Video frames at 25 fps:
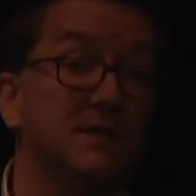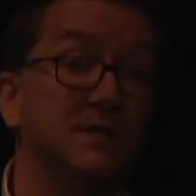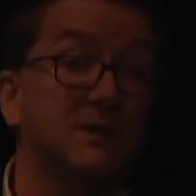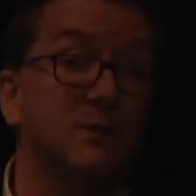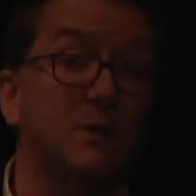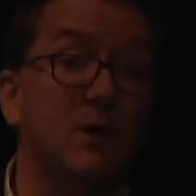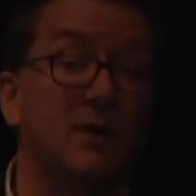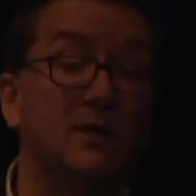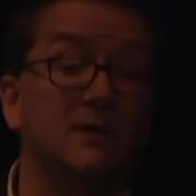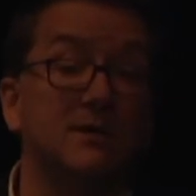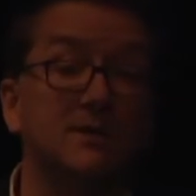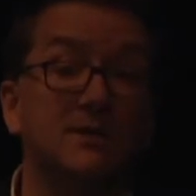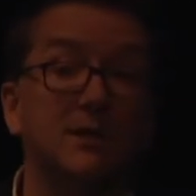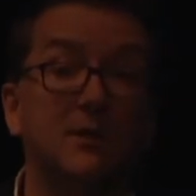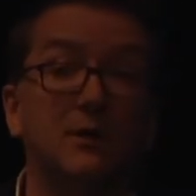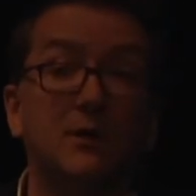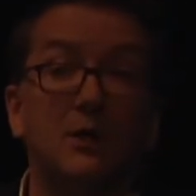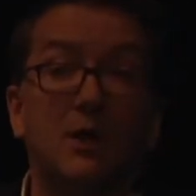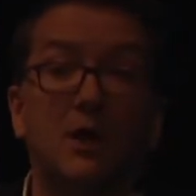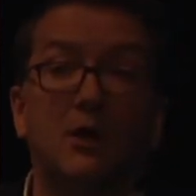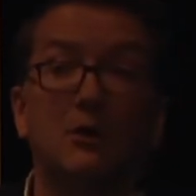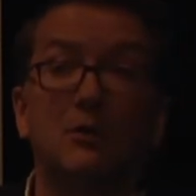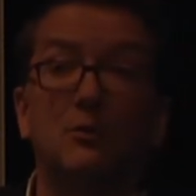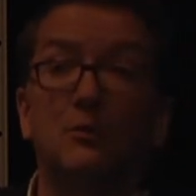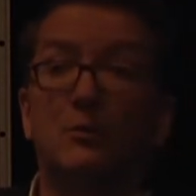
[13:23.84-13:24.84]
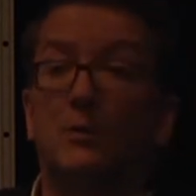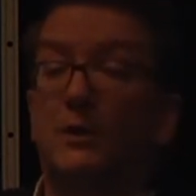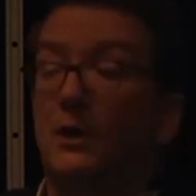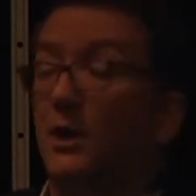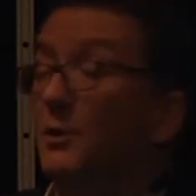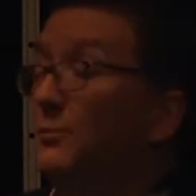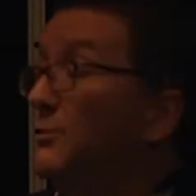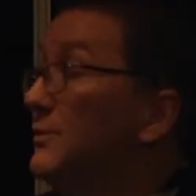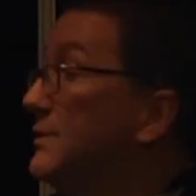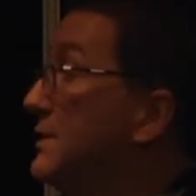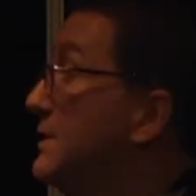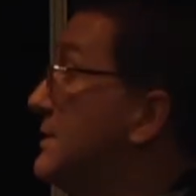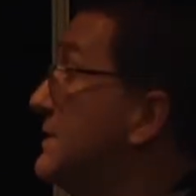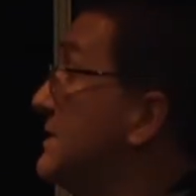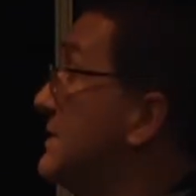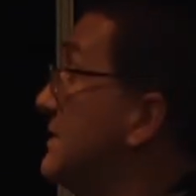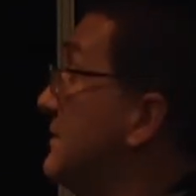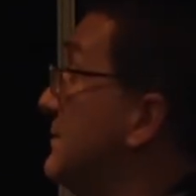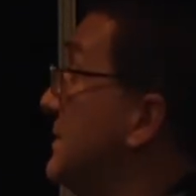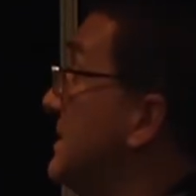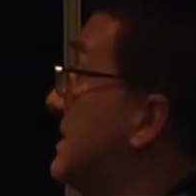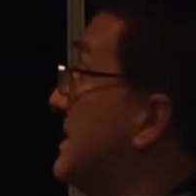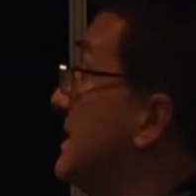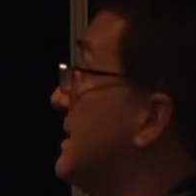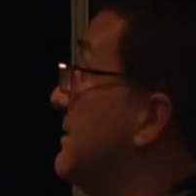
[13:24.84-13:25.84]
as well, so co-producers of
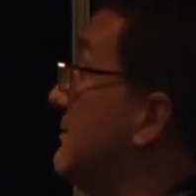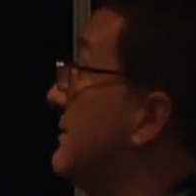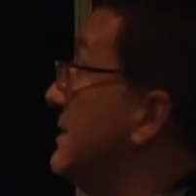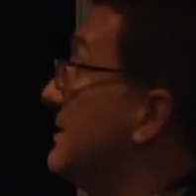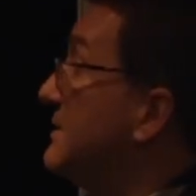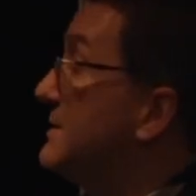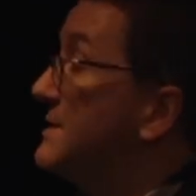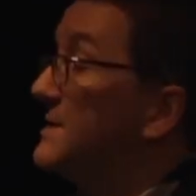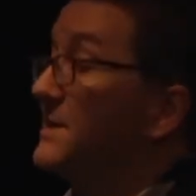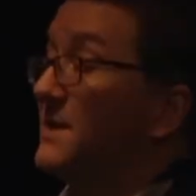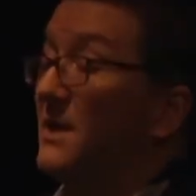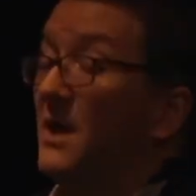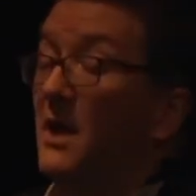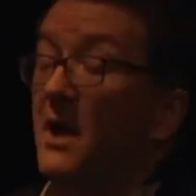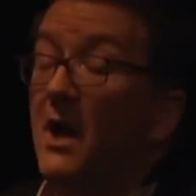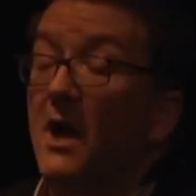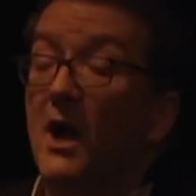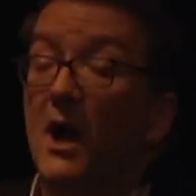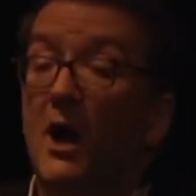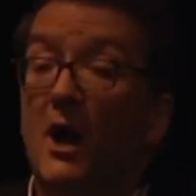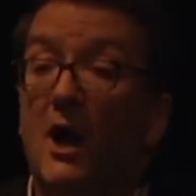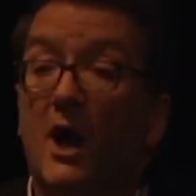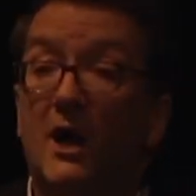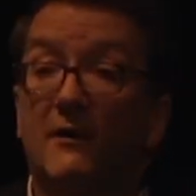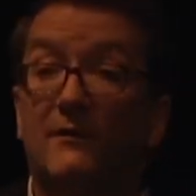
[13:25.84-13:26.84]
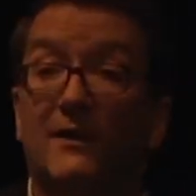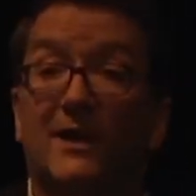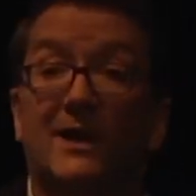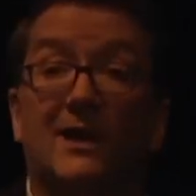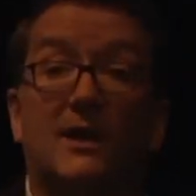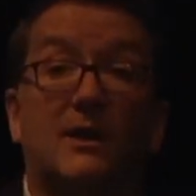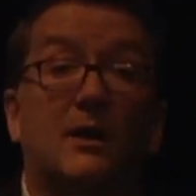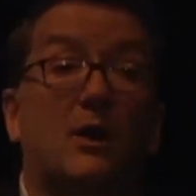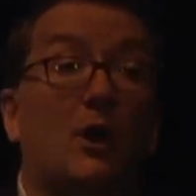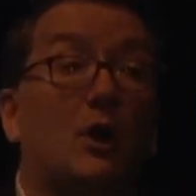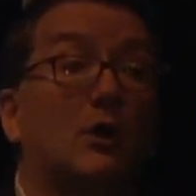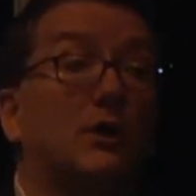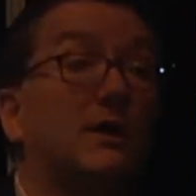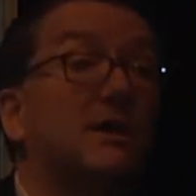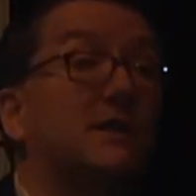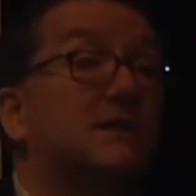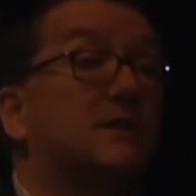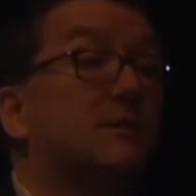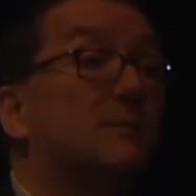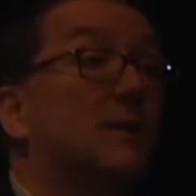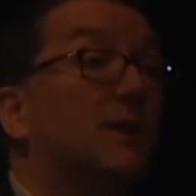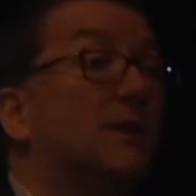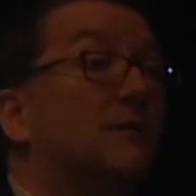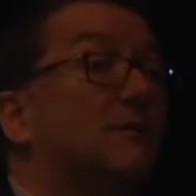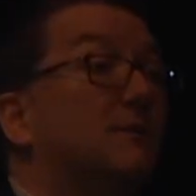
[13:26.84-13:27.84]
materials. I've had colleagues
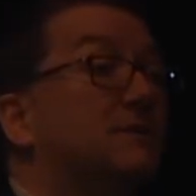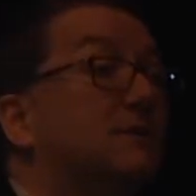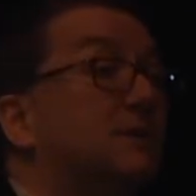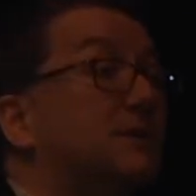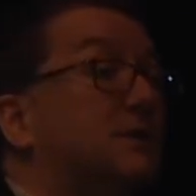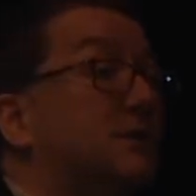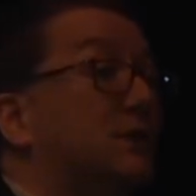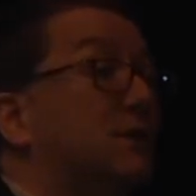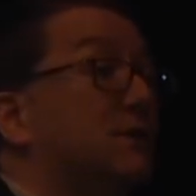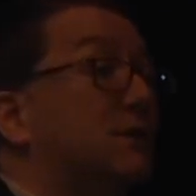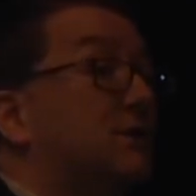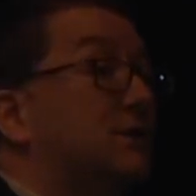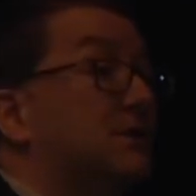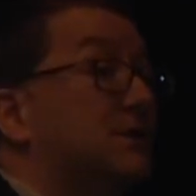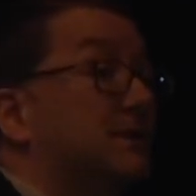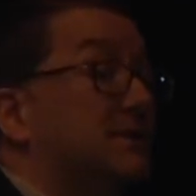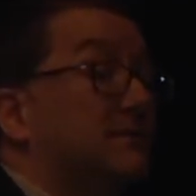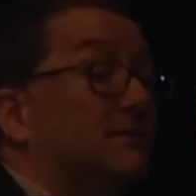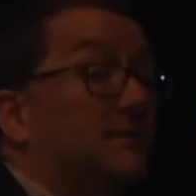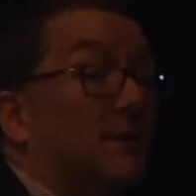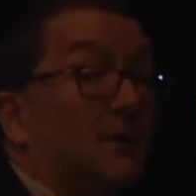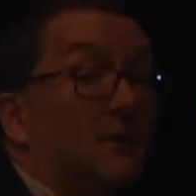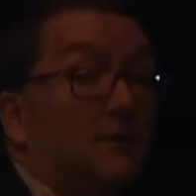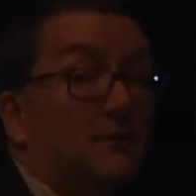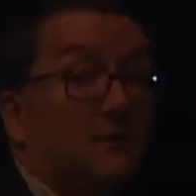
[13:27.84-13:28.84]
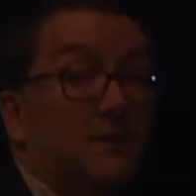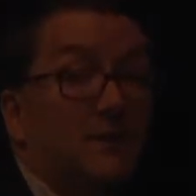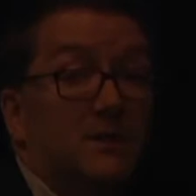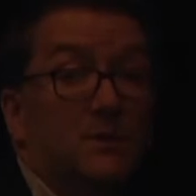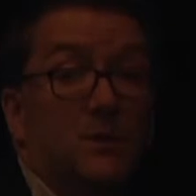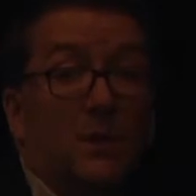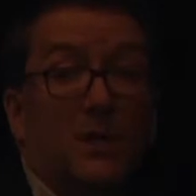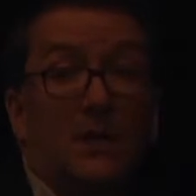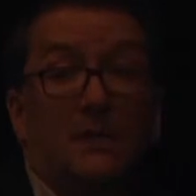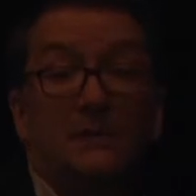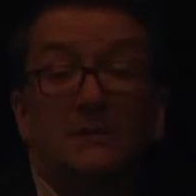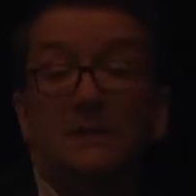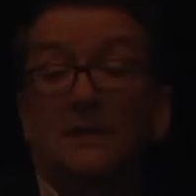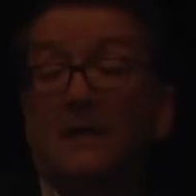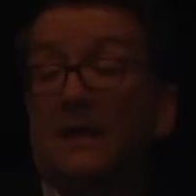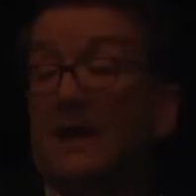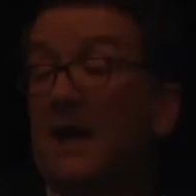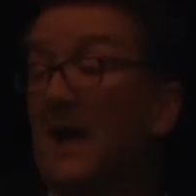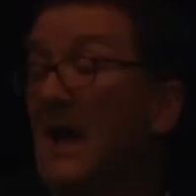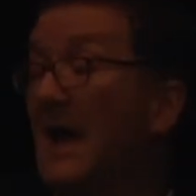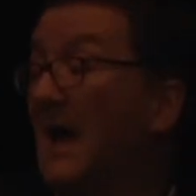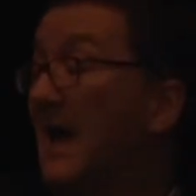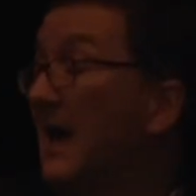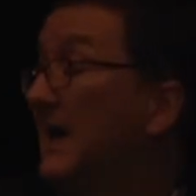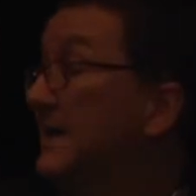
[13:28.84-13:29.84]
from other institutions involved as well,
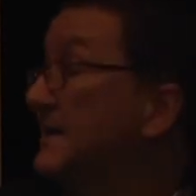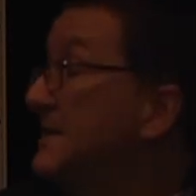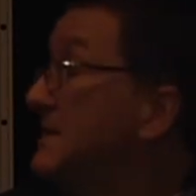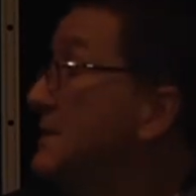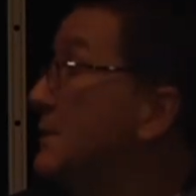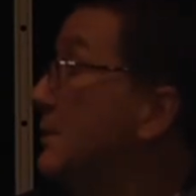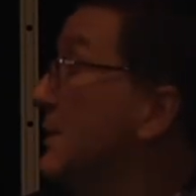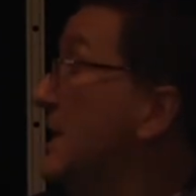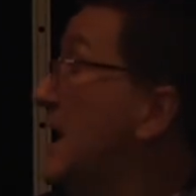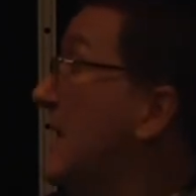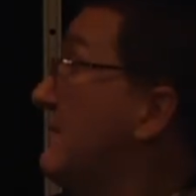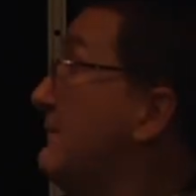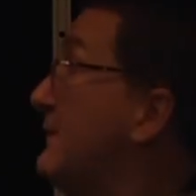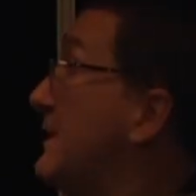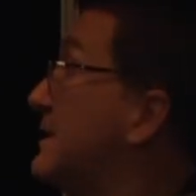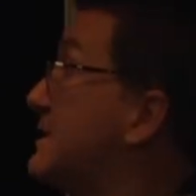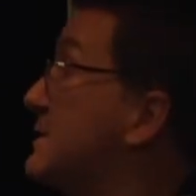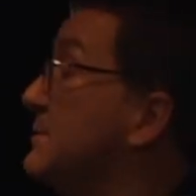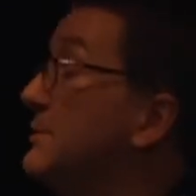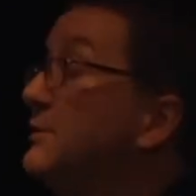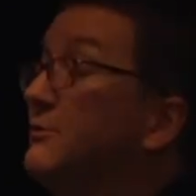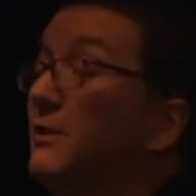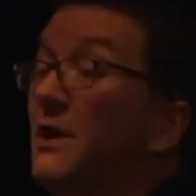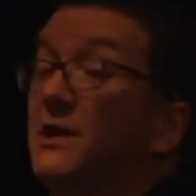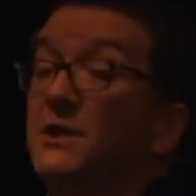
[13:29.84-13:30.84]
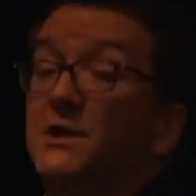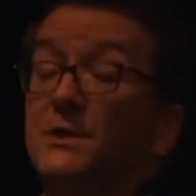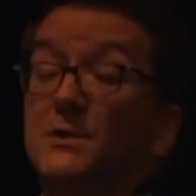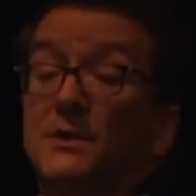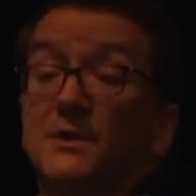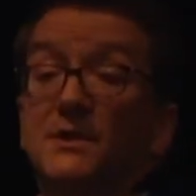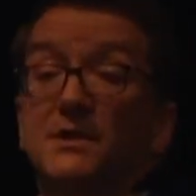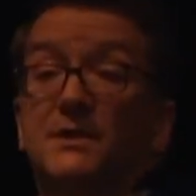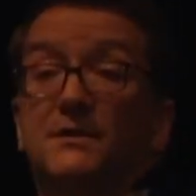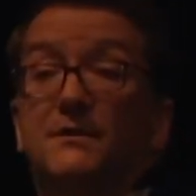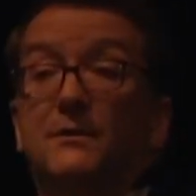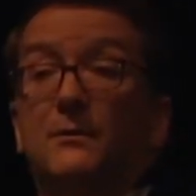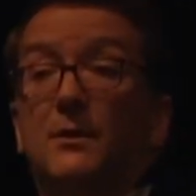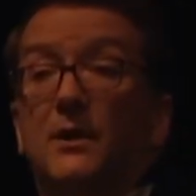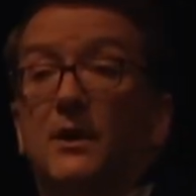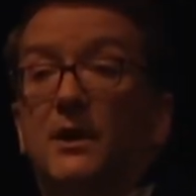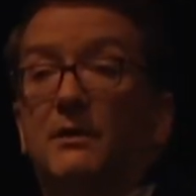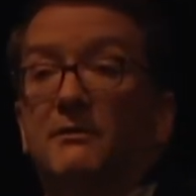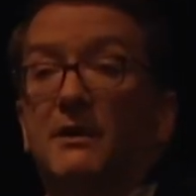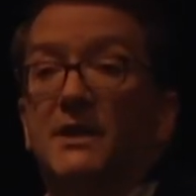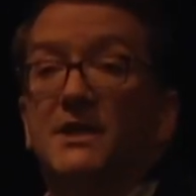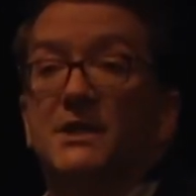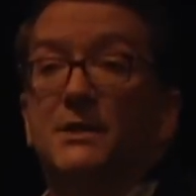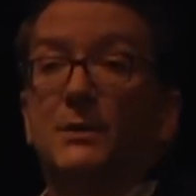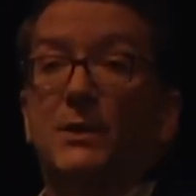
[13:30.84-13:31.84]
and we have had some graduates through our
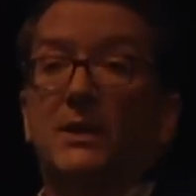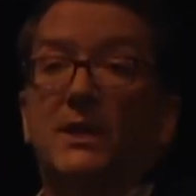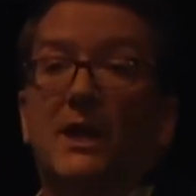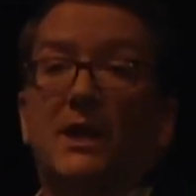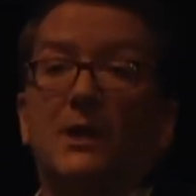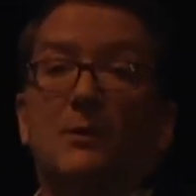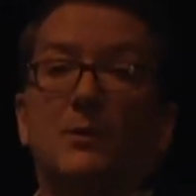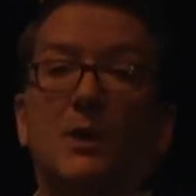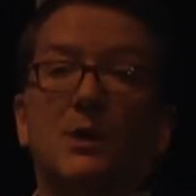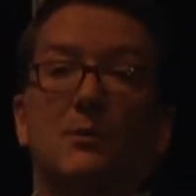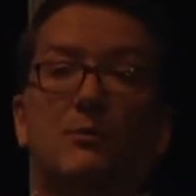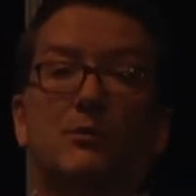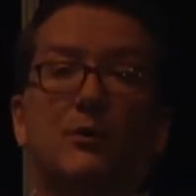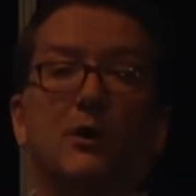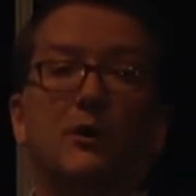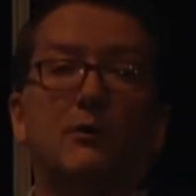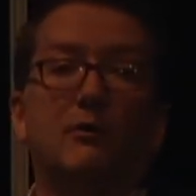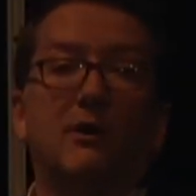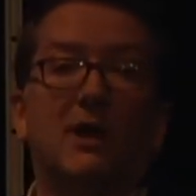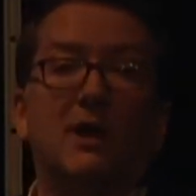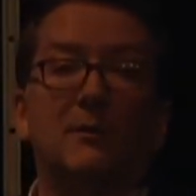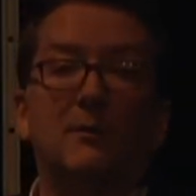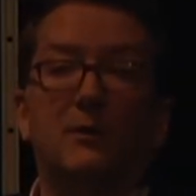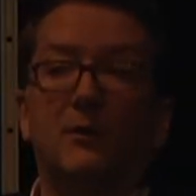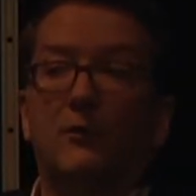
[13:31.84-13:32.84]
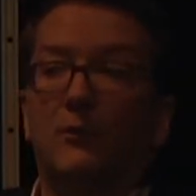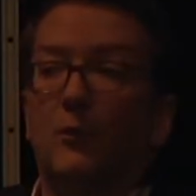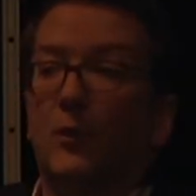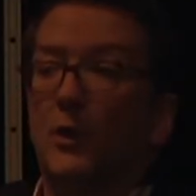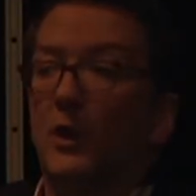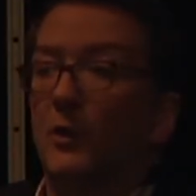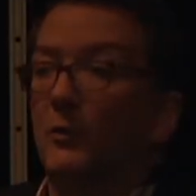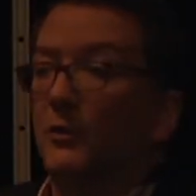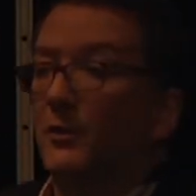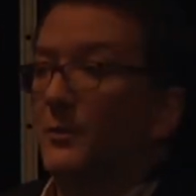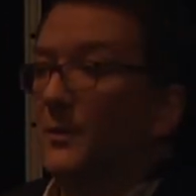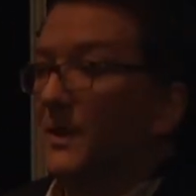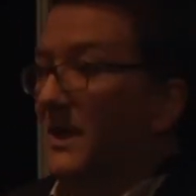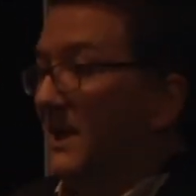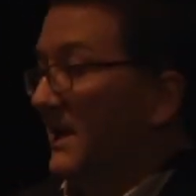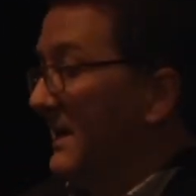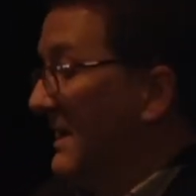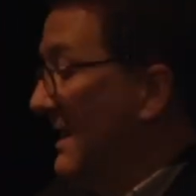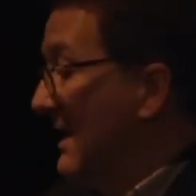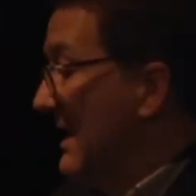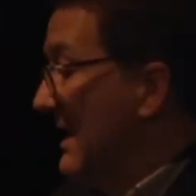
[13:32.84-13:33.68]
Graduate Gateway program who've worked with me